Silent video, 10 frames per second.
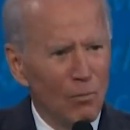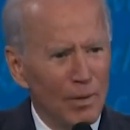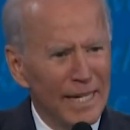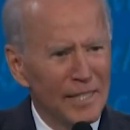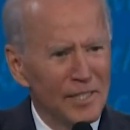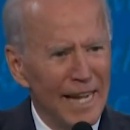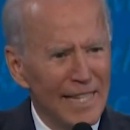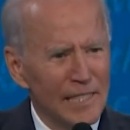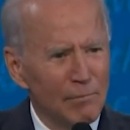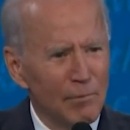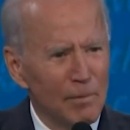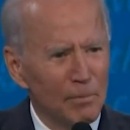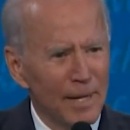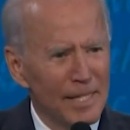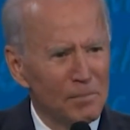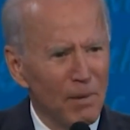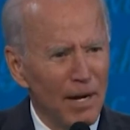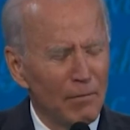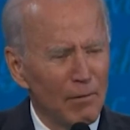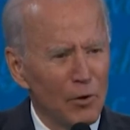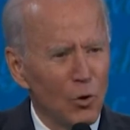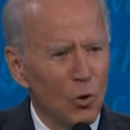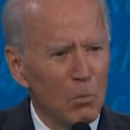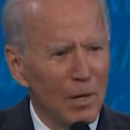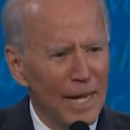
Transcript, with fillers: because it has to be replaced by renewable